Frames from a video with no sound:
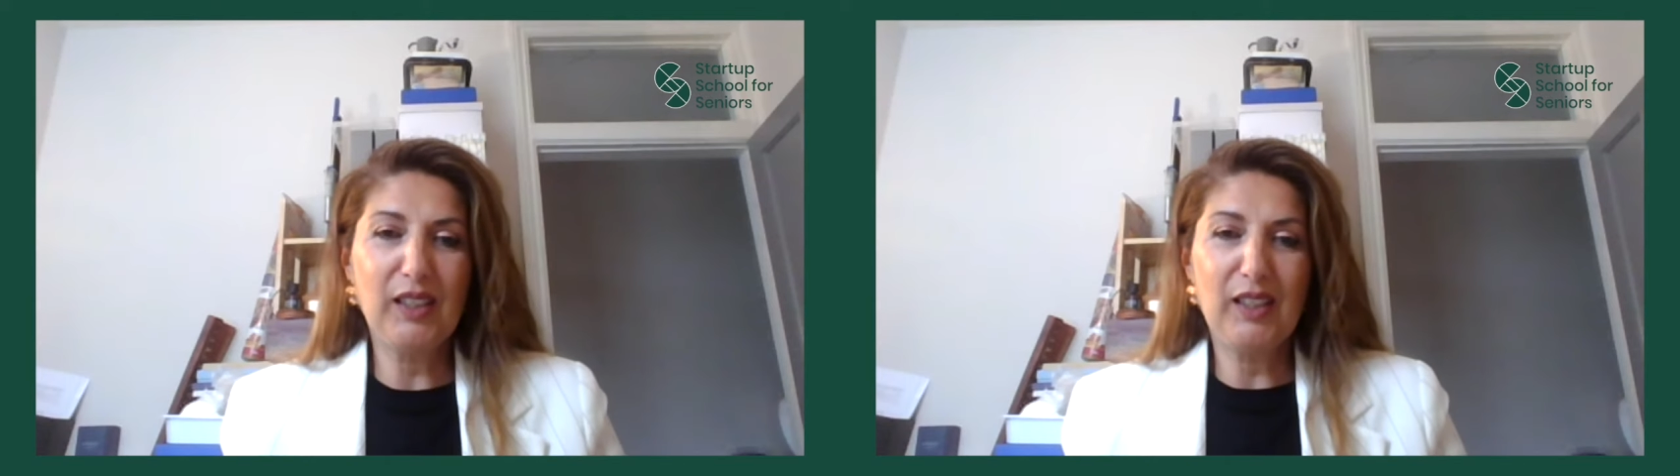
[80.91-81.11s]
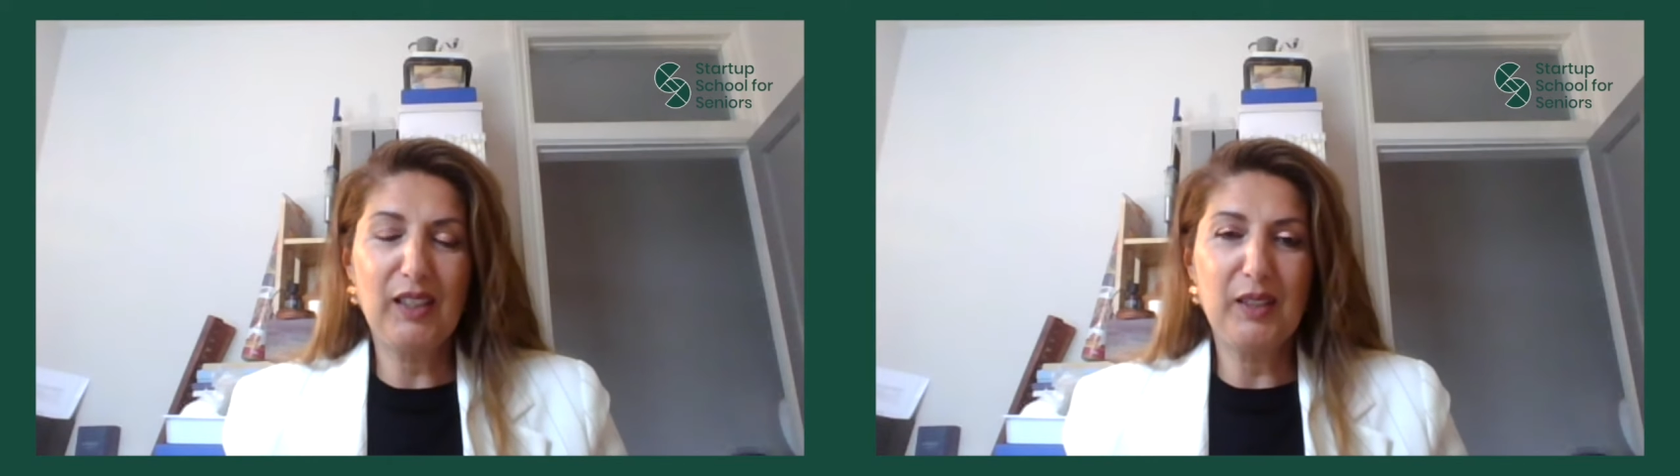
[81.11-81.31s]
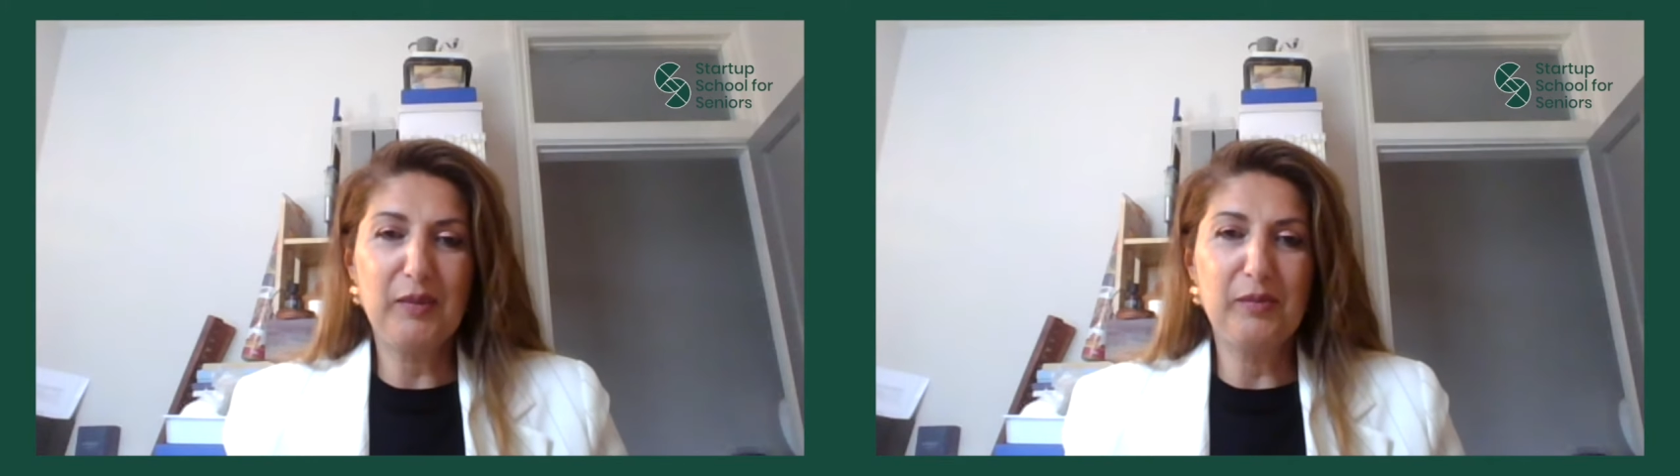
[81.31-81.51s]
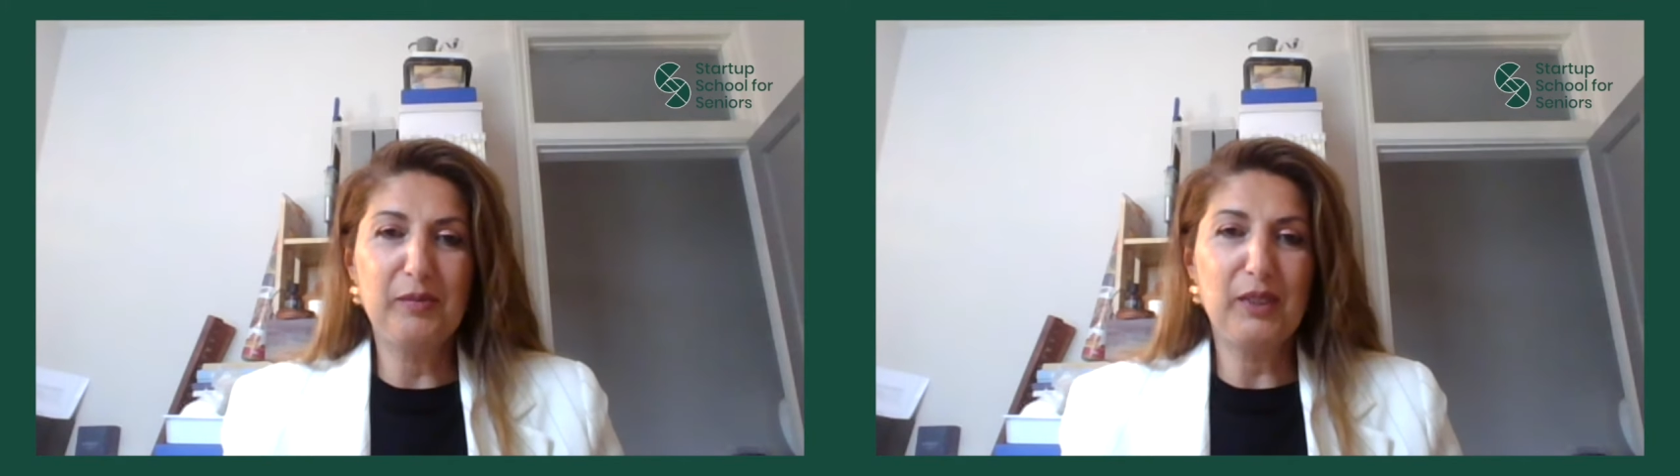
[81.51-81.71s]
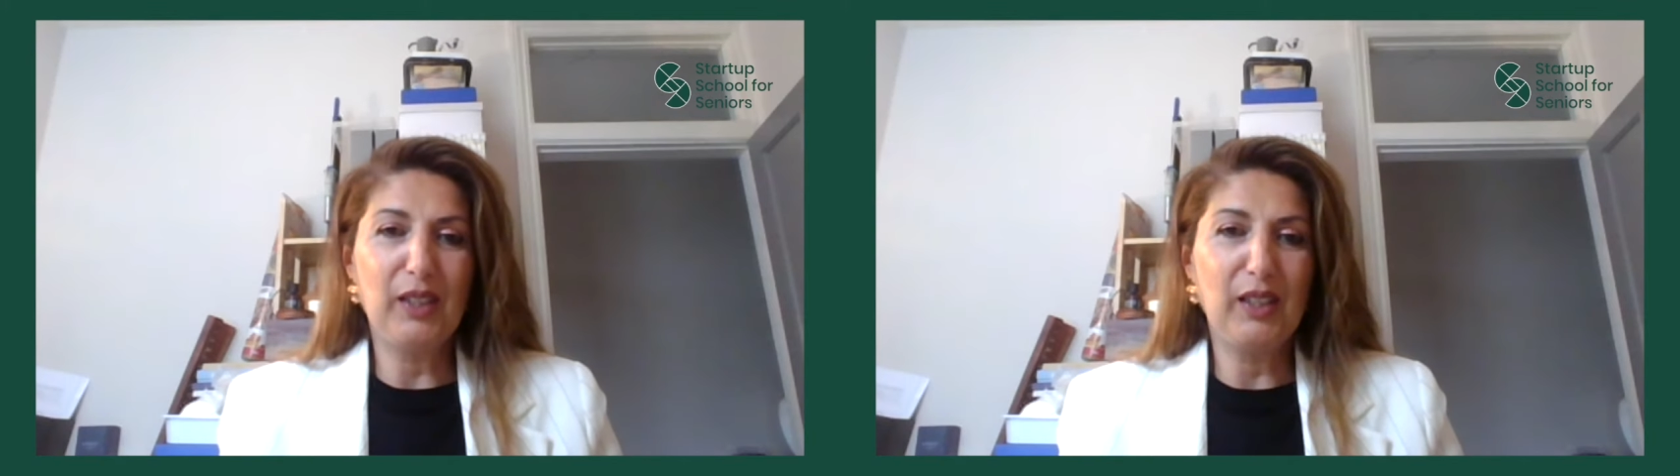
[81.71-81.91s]

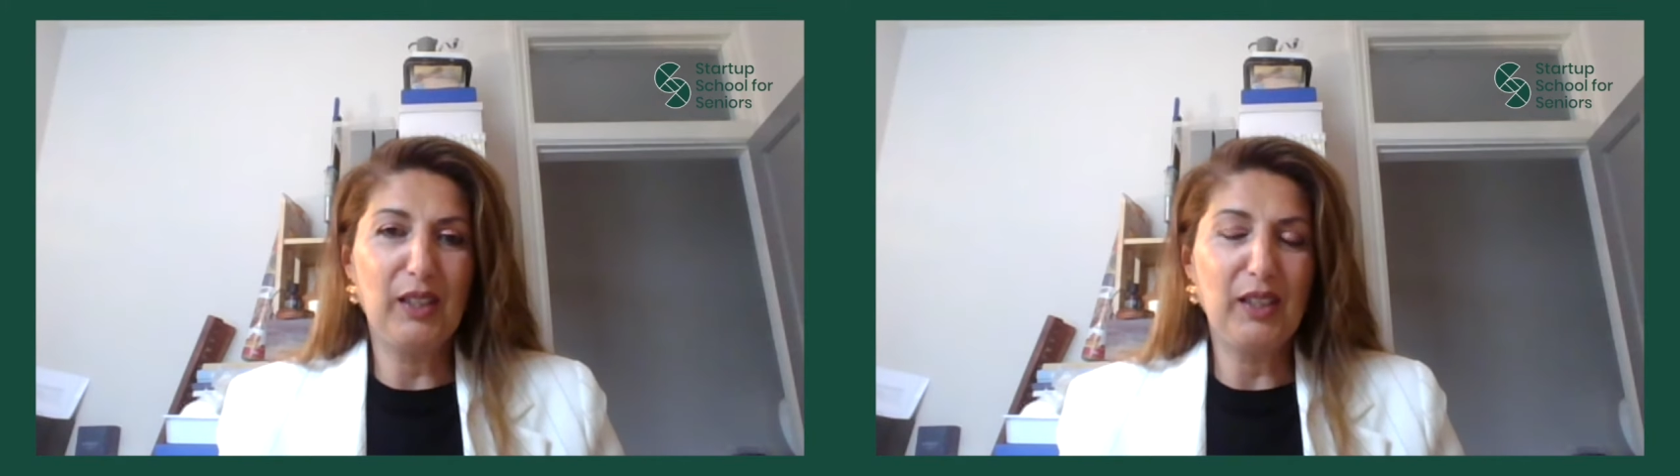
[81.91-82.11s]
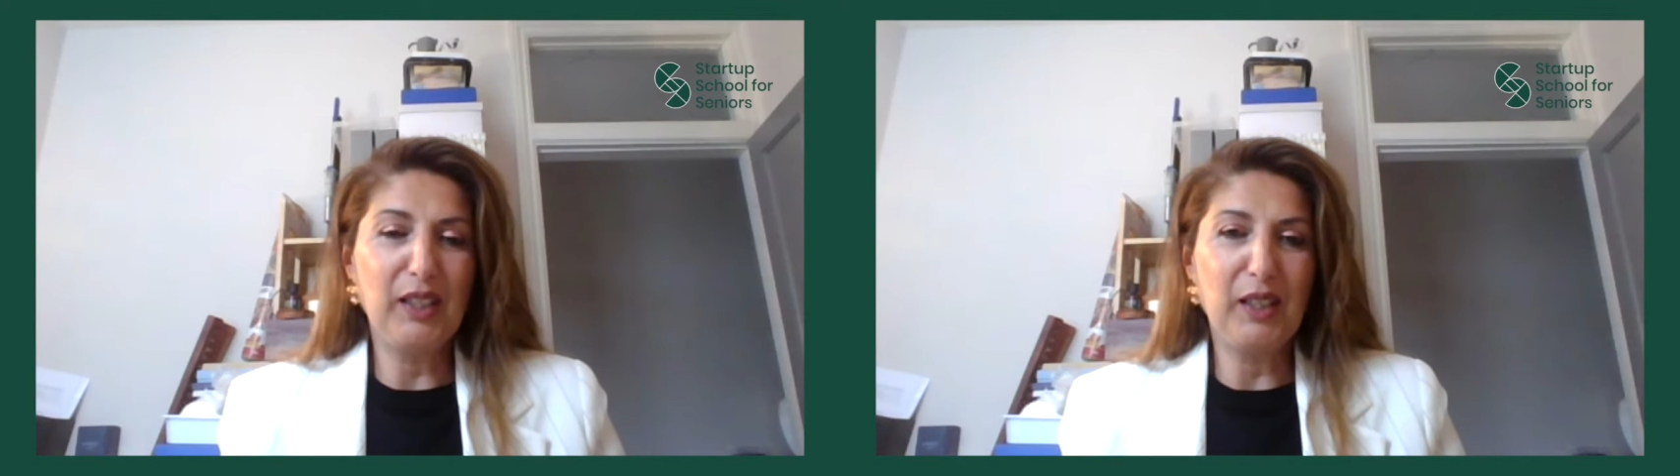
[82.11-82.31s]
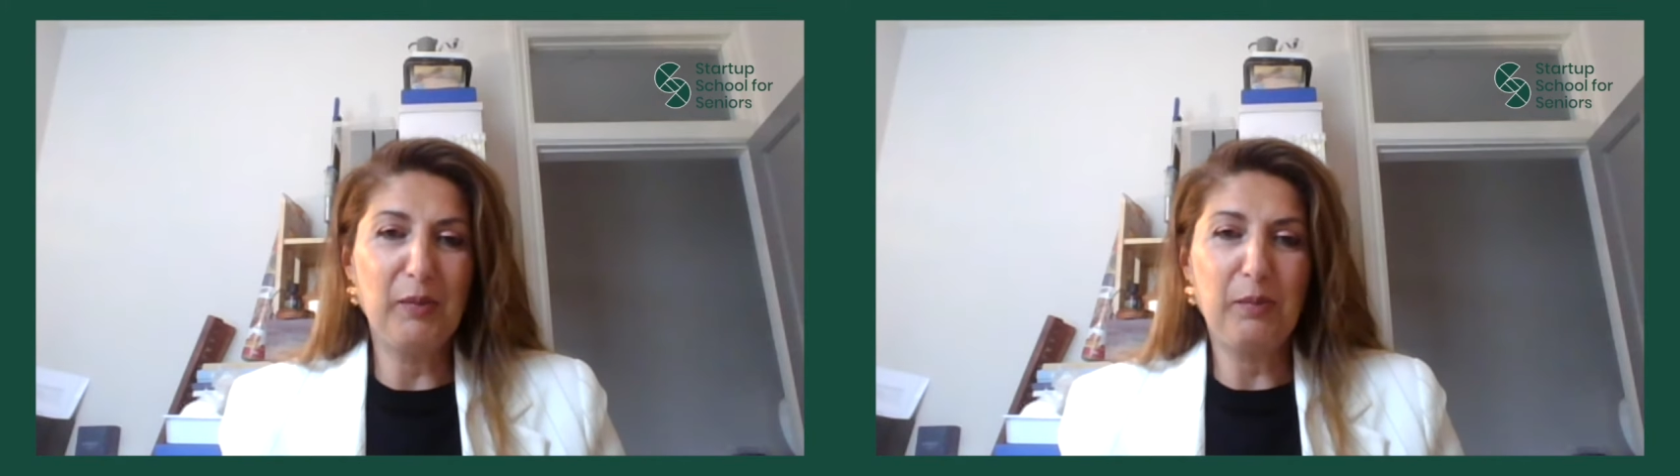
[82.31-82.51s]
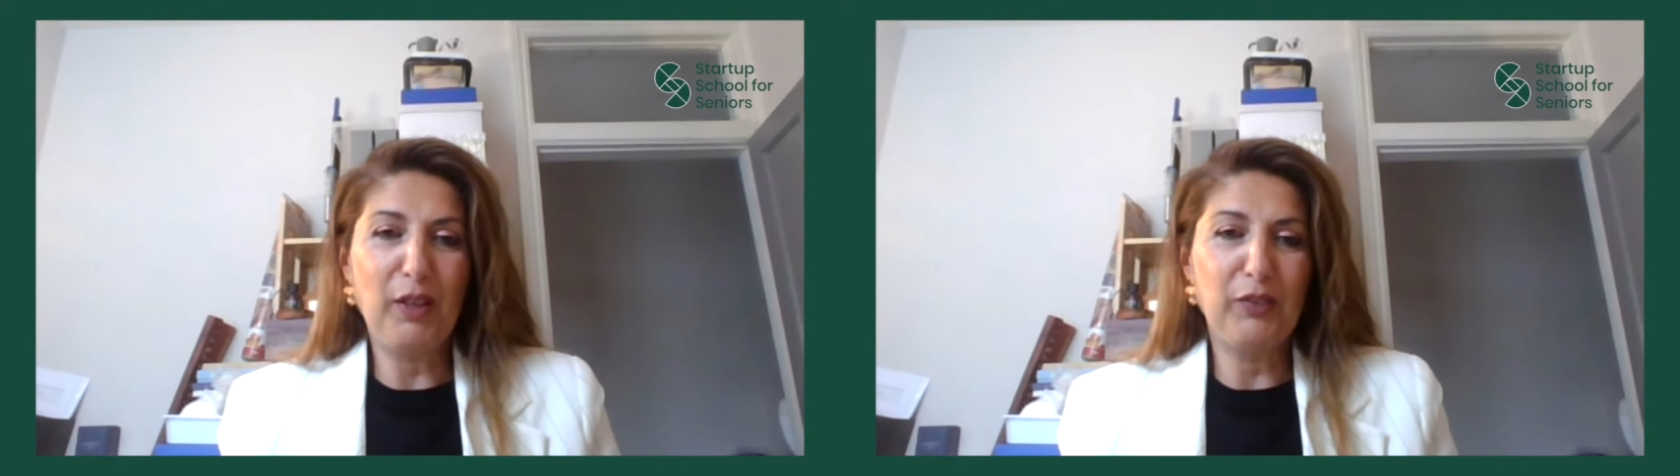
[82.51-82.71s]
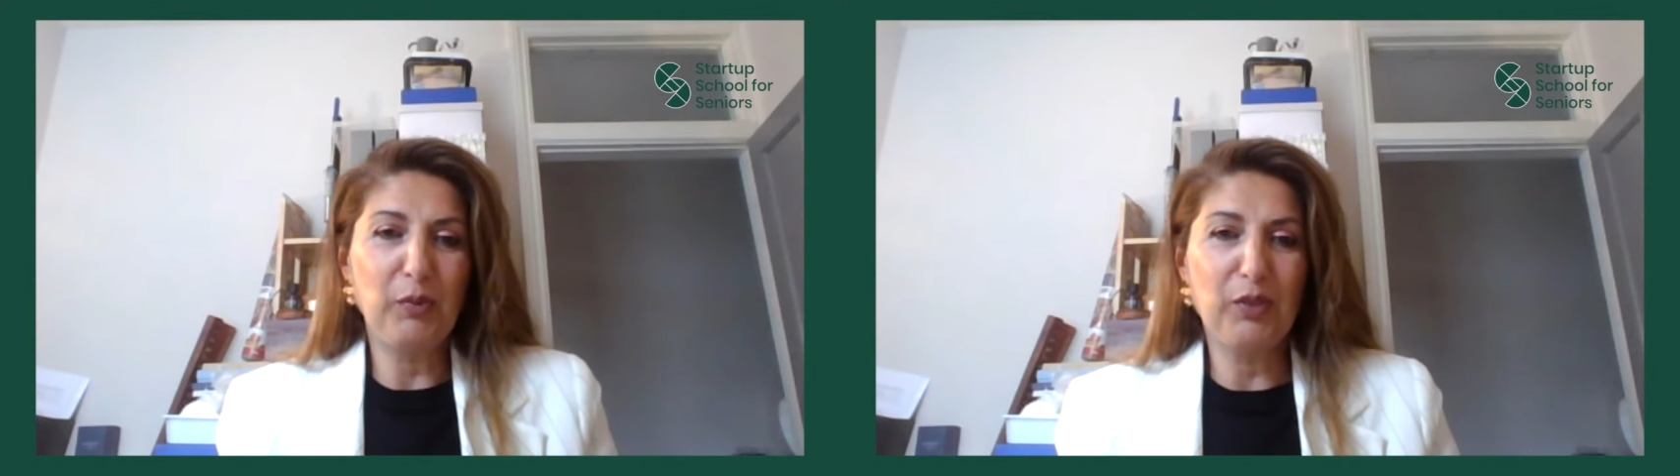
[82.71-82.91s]
in a
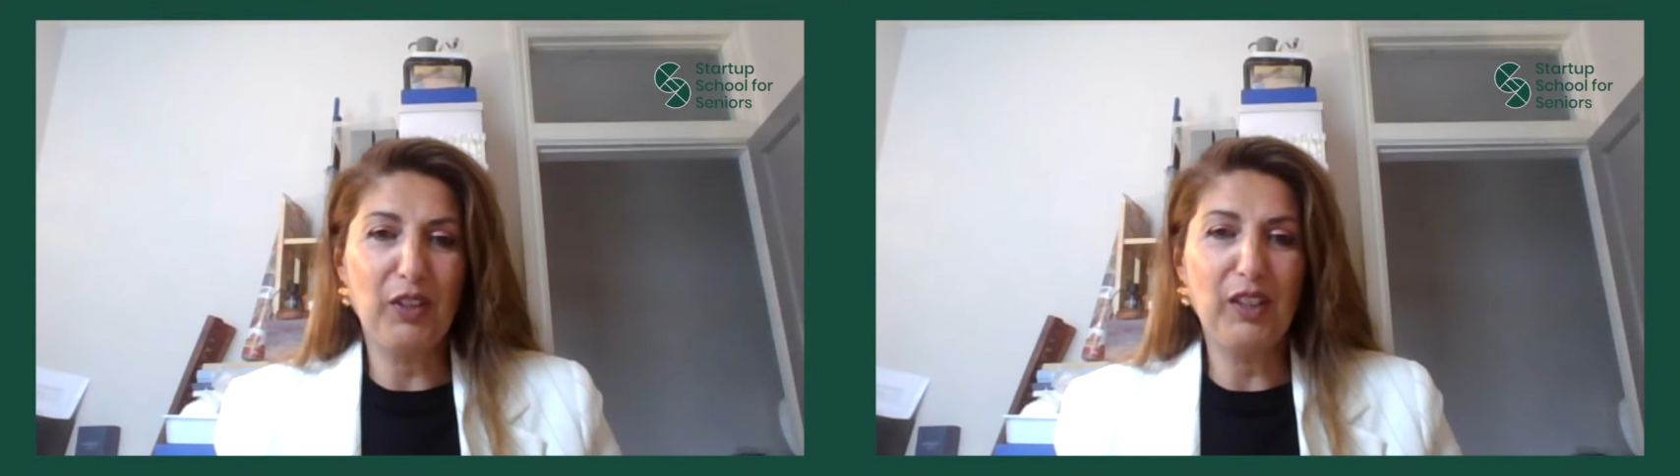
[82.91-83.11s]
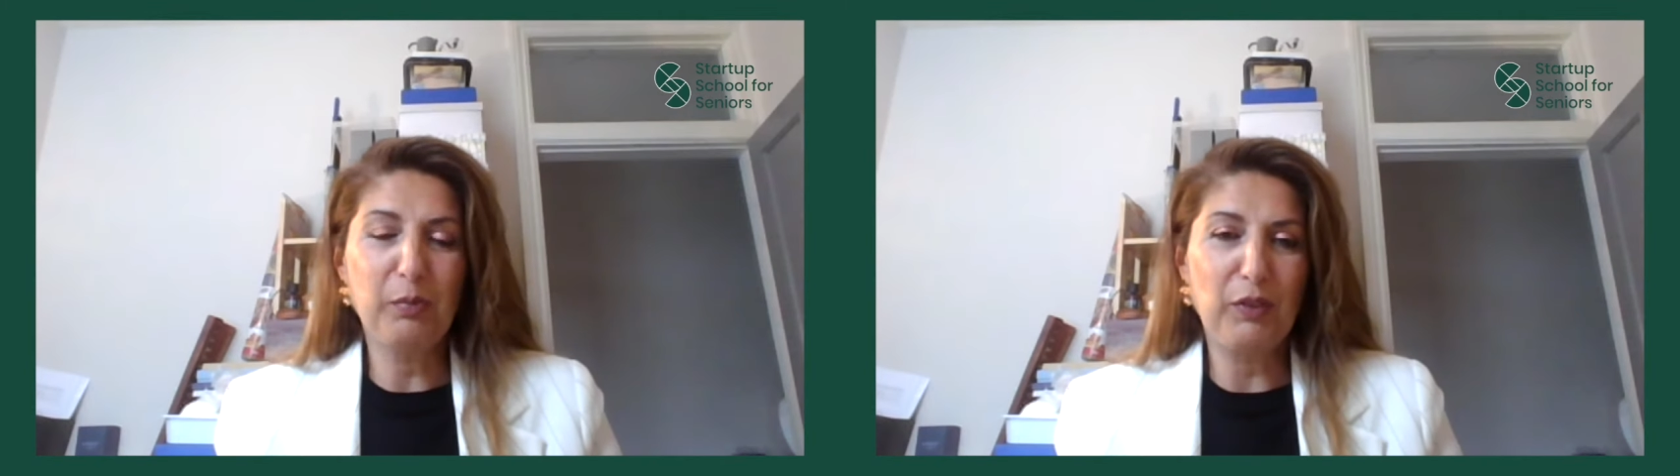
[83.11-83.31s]
perfumery.